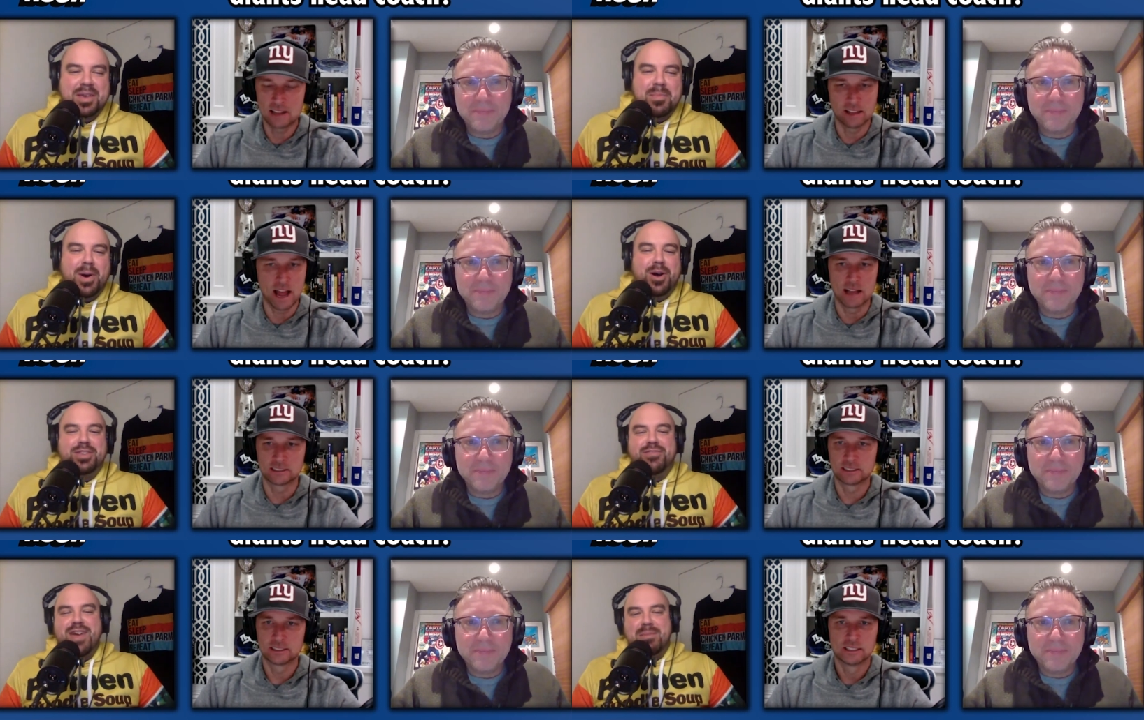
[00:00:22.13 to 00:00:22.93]
Speaker 1: dead last.
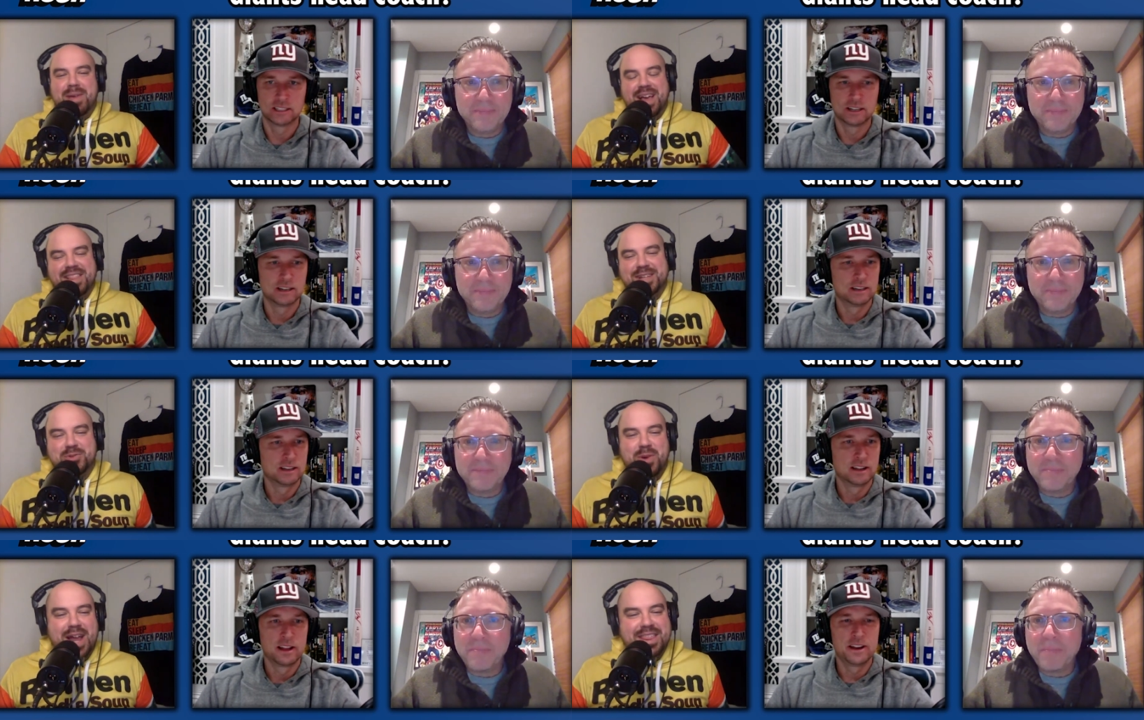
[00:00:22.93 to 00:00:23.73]
Paul, defend me
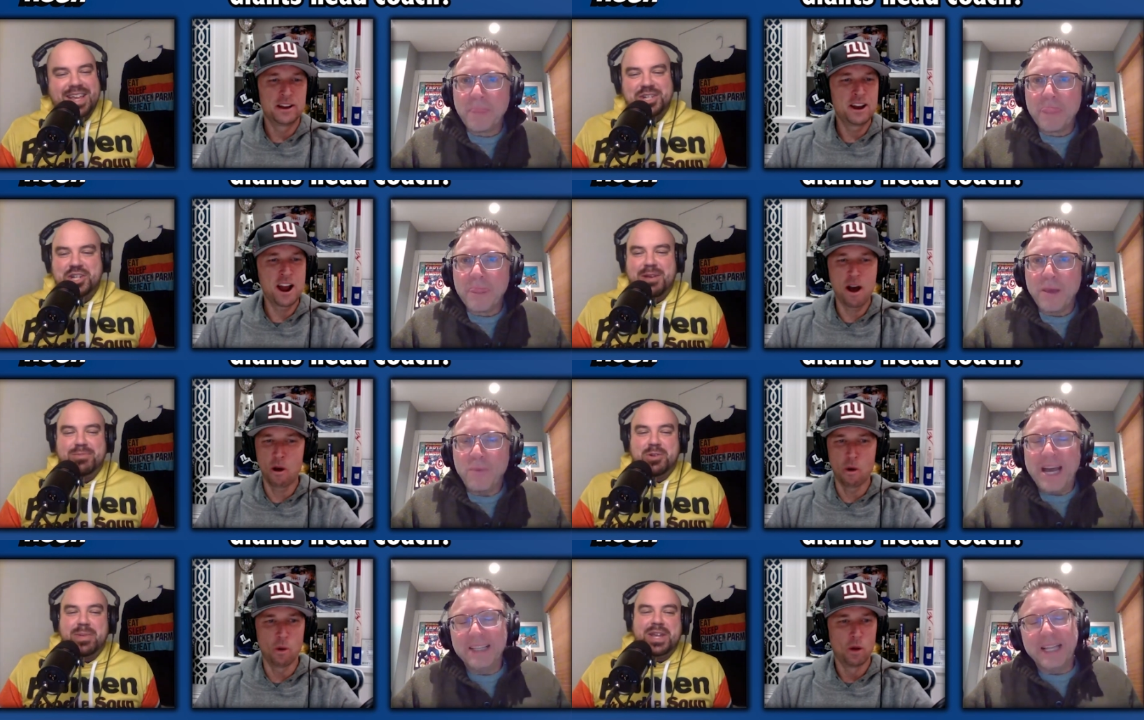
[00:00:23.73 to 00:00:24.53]
on this one. I think
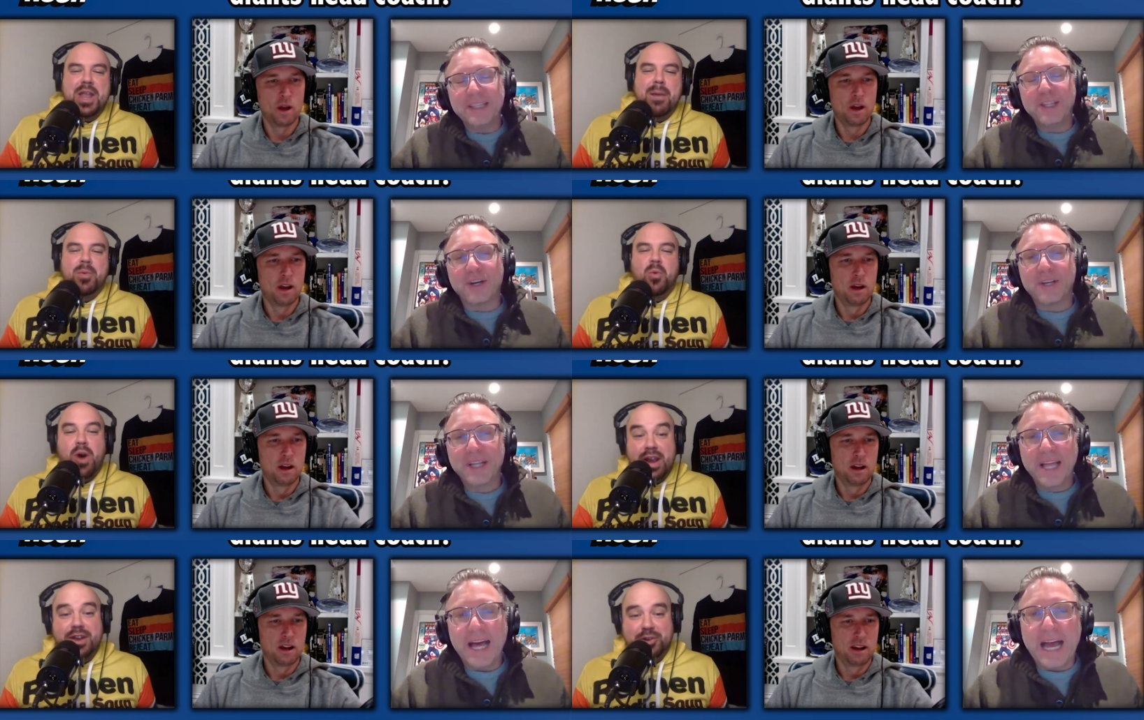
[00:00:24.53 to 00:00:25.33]
no, Jim should be look,
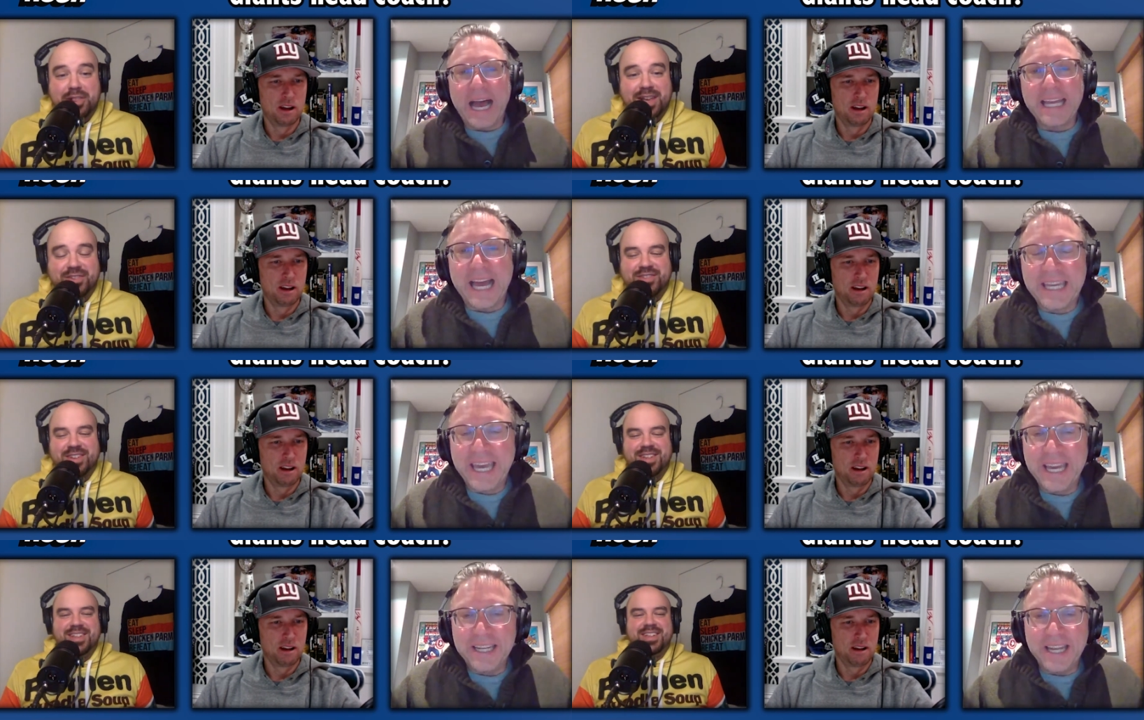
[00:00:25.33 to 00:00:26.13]
number one. On I, I,
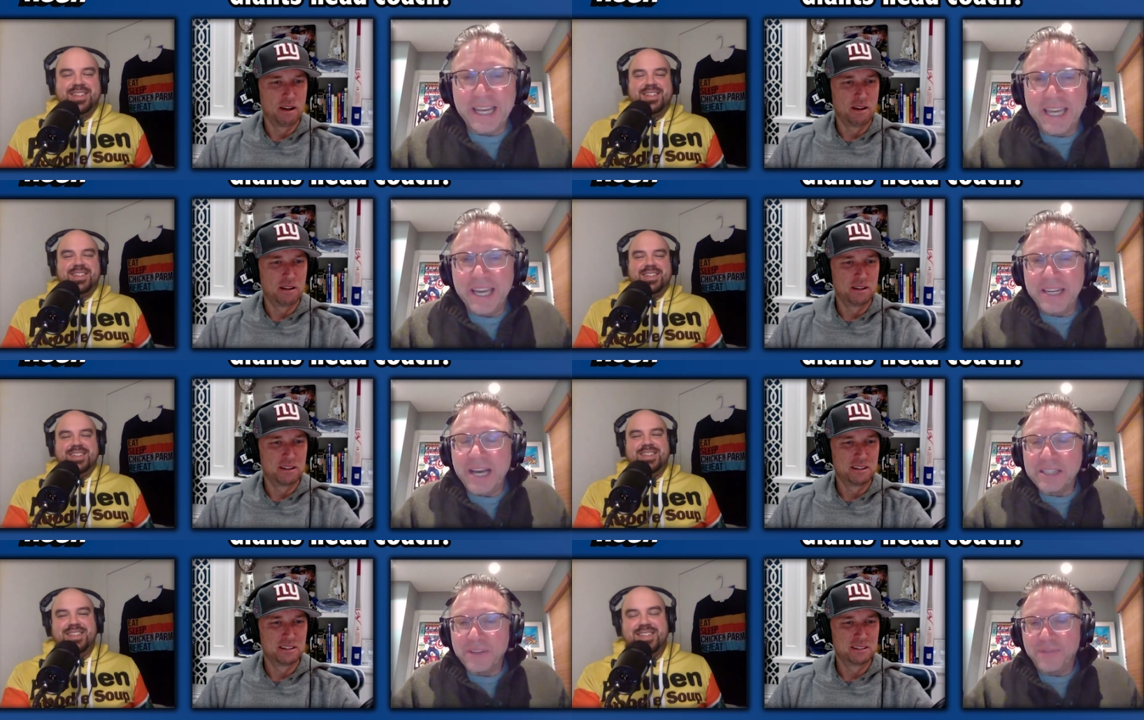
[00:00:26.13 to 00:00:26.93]
Speaker 2: can't. I
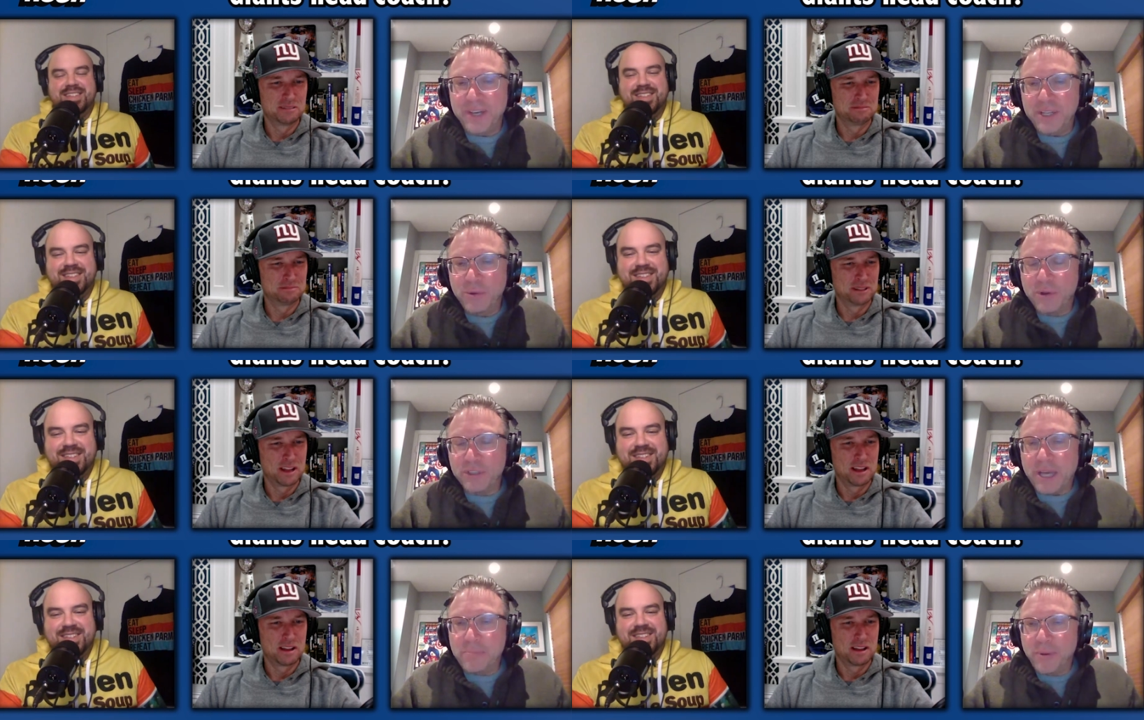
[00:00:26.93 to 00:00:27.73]
can't not defend you
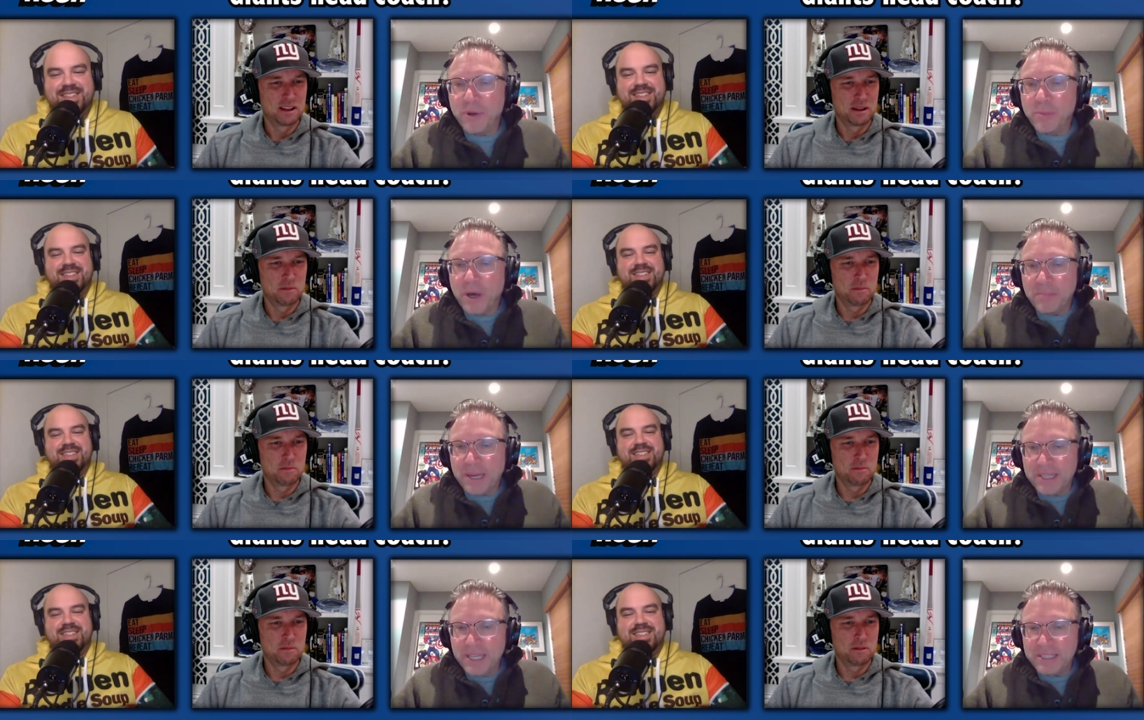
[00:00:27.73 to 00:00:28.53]
because I put him on
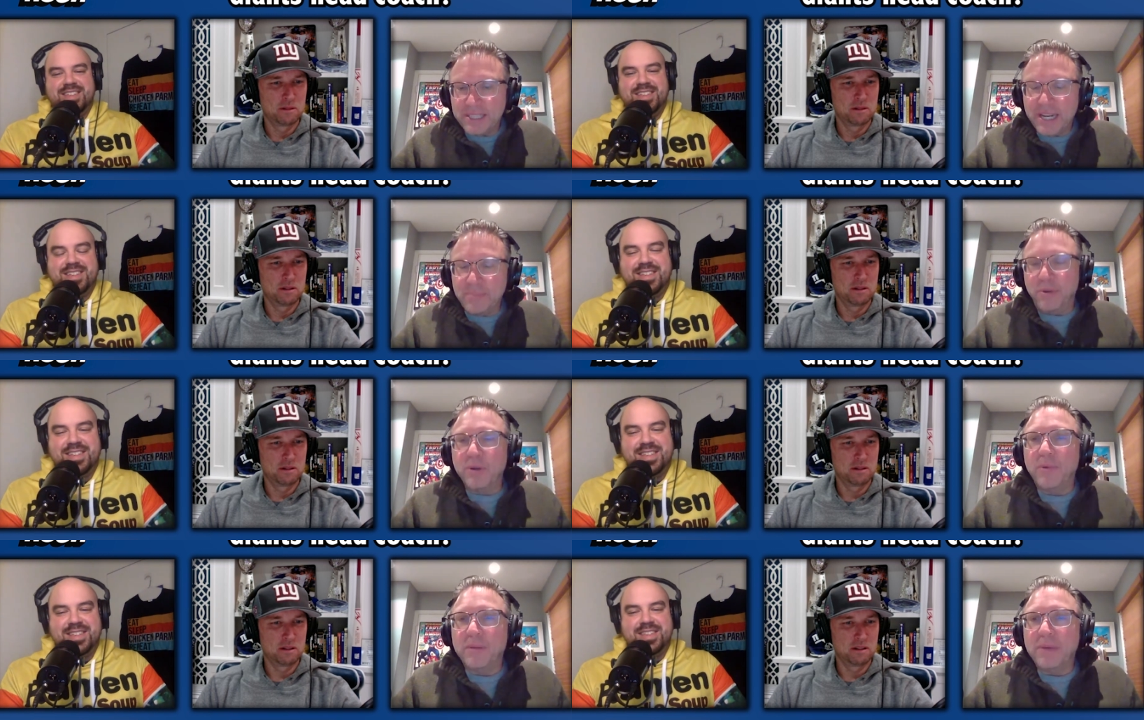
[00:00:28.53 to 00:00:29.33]
my list, and I
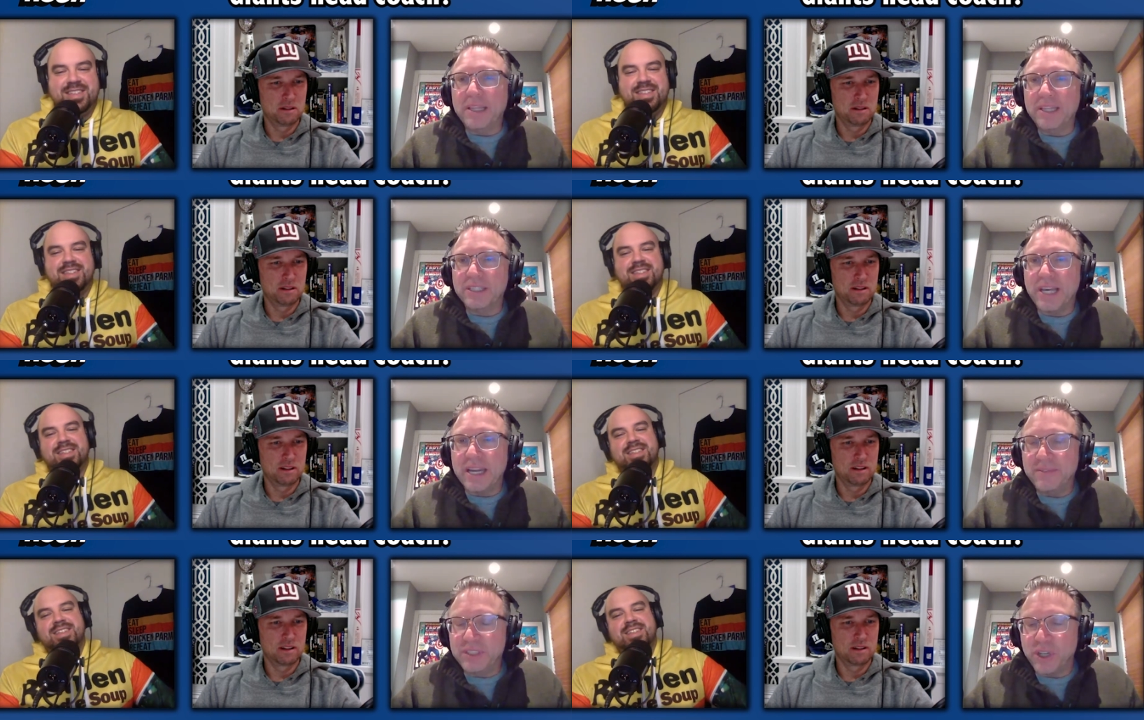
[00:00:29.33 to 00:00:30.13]
put him on my list
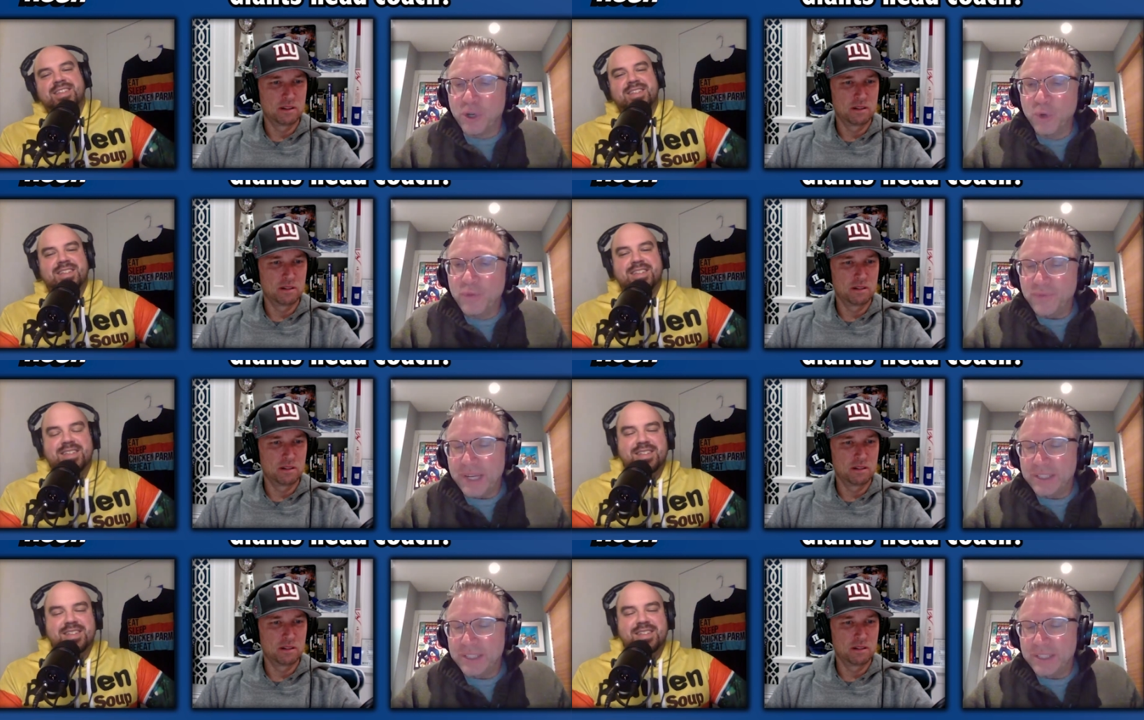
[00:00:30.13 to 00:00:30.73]
kind of as a goof